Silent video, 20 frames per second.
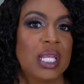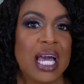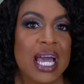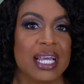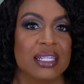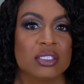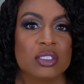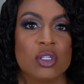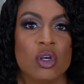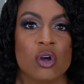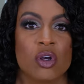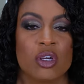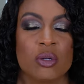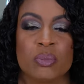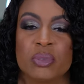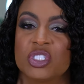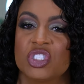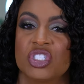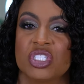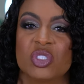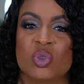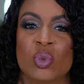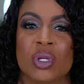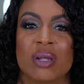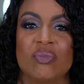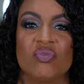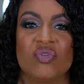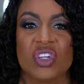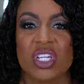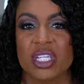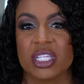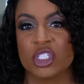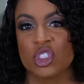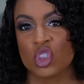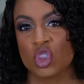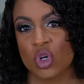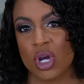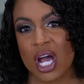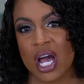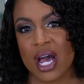last longer, but just when I'm feeling
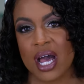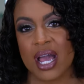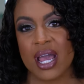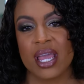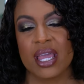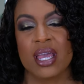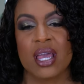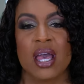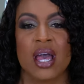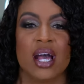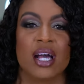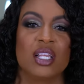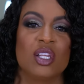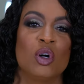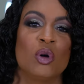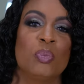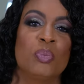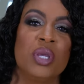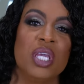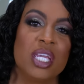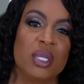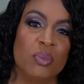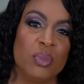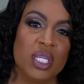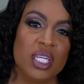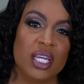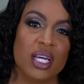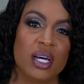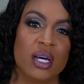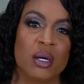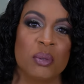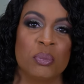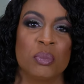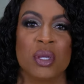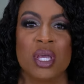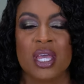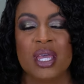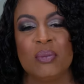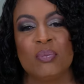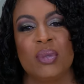dry, a little
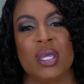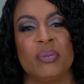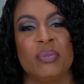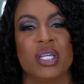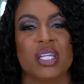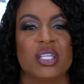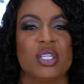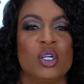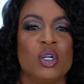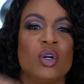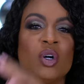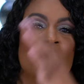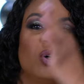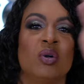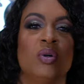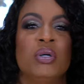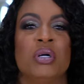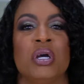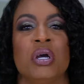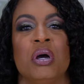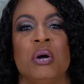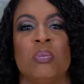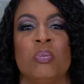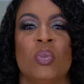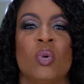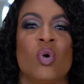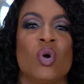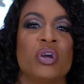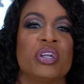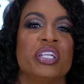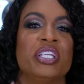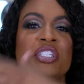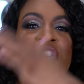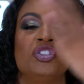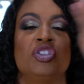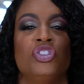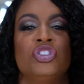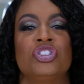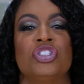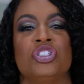pick-me-up, maybe a little morning
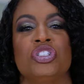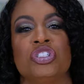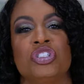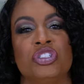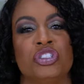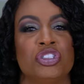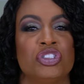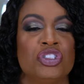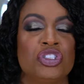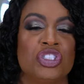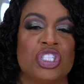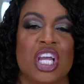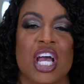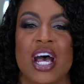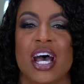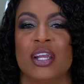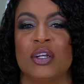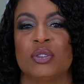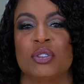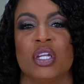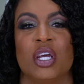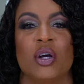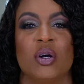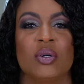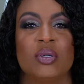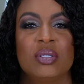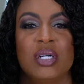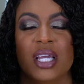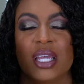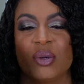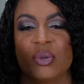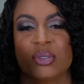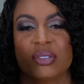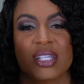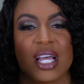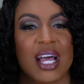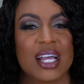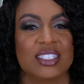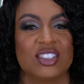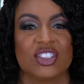zhuzh, I don't know.
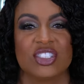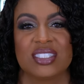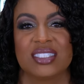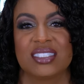I